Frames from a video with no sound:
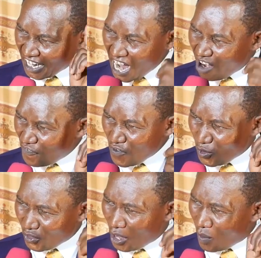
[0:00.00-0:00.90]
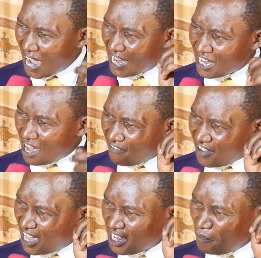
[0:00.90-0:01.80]
careful. The word are
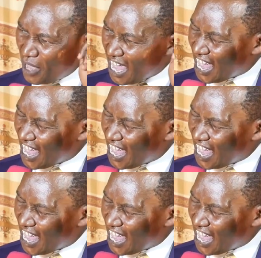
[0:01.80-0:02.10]
very be